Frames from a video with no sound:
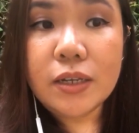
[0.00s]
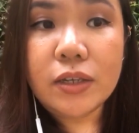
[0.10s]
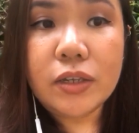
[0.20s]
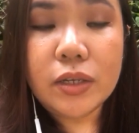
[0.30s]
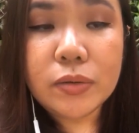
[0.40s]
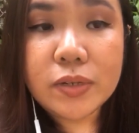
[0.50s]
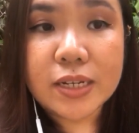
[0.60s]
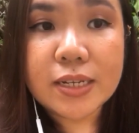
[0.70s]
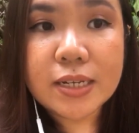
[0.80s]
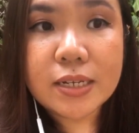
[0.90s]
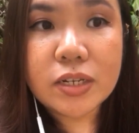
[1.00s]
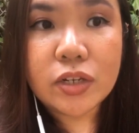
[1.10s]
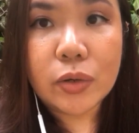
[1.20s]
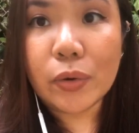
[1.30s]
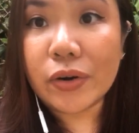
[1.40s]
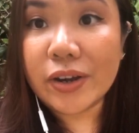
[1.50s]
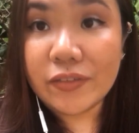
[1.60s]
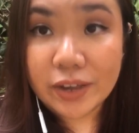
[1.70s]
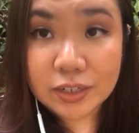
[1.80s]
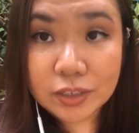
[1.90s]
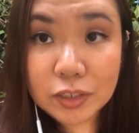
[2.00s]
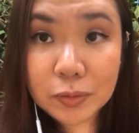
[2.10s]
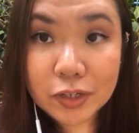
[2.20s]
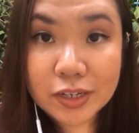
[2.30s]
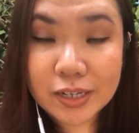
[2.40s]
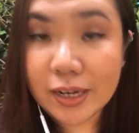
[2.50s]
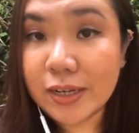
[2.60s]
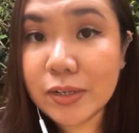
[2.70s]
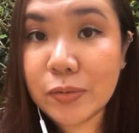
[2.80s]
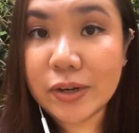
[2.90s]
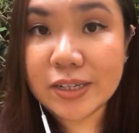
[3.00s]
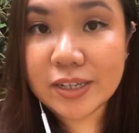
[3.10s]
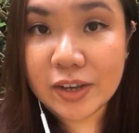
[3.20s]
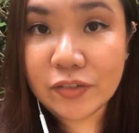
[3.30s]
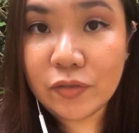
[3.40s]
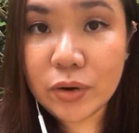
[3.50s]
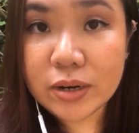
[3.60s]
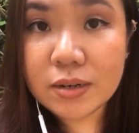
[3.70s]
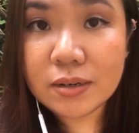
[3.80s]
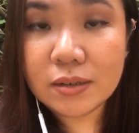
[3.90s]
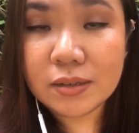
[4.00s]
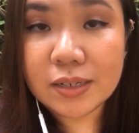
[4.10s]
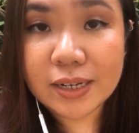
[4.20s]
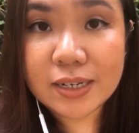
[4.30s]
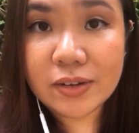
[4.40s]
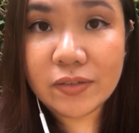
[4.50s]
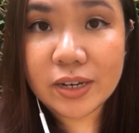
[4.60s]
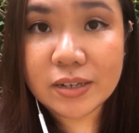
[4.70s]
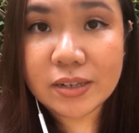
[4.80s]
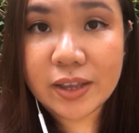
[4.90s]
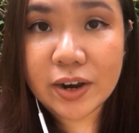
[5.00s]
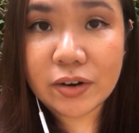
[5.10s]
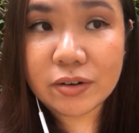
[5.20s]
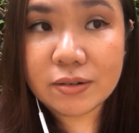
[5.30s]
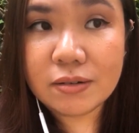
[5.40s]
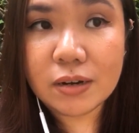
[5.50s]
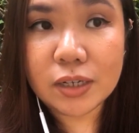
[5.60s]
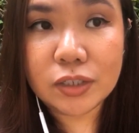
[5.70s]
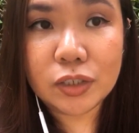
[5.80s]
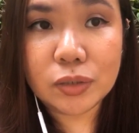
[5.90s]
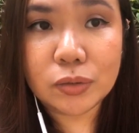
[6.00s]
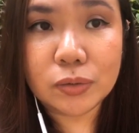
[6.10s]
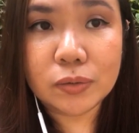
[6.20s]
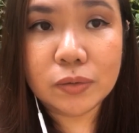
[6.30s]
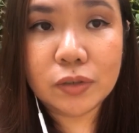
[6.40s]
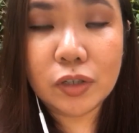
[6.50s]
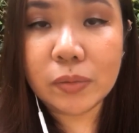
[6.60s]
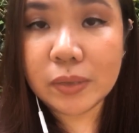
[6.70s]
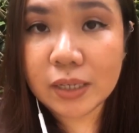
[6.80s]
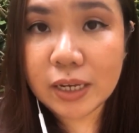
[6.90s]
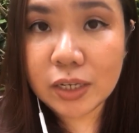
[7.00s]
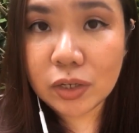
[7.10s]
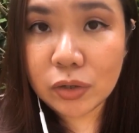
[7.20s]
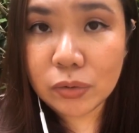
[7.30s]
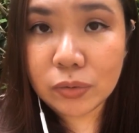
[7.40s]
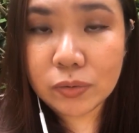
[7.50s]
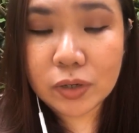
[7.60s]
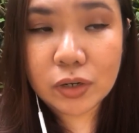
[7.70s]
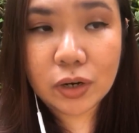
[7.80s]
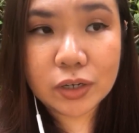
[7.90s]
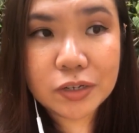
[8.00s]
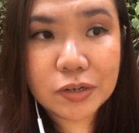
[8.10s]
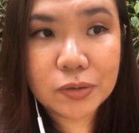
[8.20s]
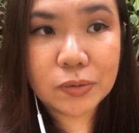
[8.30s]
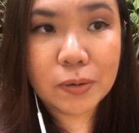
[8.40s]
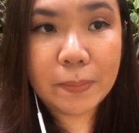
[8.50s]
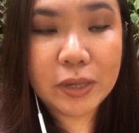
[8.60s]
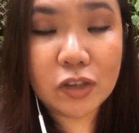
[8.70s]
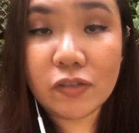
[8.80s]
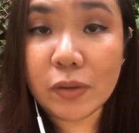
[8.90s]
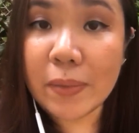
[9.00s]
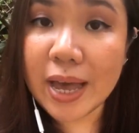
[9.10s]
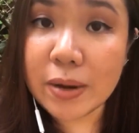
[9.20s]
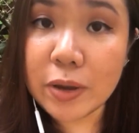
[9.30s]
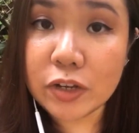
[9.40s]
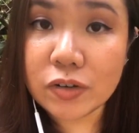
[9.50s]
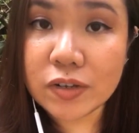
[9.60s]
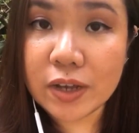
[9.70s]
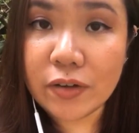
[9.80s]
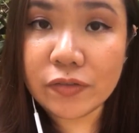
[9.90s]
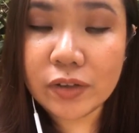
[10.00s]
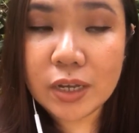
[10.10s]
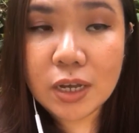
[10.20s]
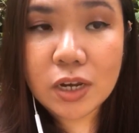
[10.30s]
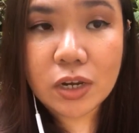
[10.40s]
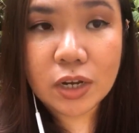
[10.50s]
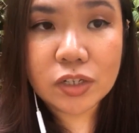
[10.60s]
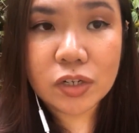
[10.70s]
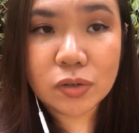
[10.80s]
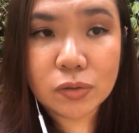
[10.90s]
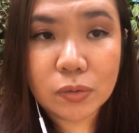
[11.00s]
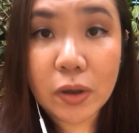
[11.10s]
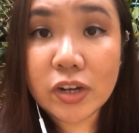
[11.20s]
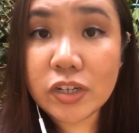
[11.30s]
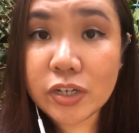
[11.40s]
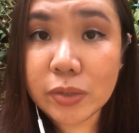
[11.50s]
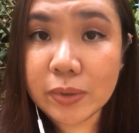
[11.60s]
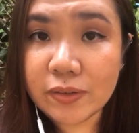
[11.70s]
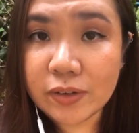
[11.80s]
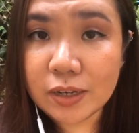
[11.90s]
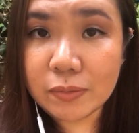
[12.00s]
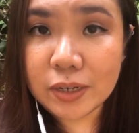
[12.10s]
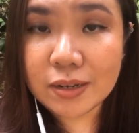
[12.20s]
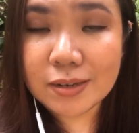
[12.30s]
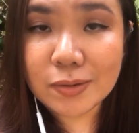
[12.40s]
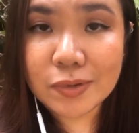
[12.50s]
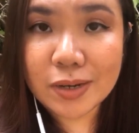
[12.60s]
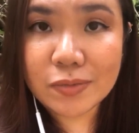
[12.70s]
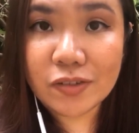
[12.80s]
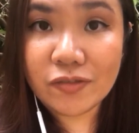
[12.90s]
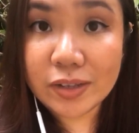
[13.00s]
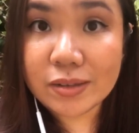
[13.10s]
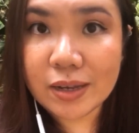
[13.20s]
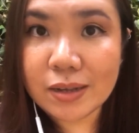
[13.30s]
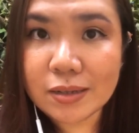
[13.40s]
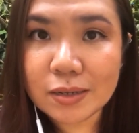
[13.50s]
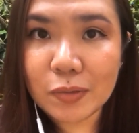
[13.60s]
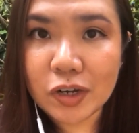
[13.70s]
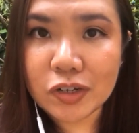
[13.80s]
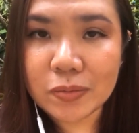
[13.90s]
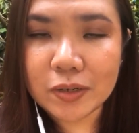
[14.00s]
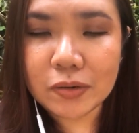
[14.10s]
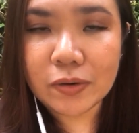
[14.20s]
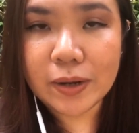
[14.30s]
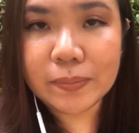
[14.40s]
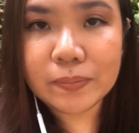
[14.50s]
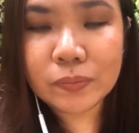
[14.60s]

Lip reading: Use it to your advantage because that is what it's there for. The negativity is there not to humiliate you, not to make you feel bad about yourself, not to punish you even, because sometimes it feels like it's punishment, right?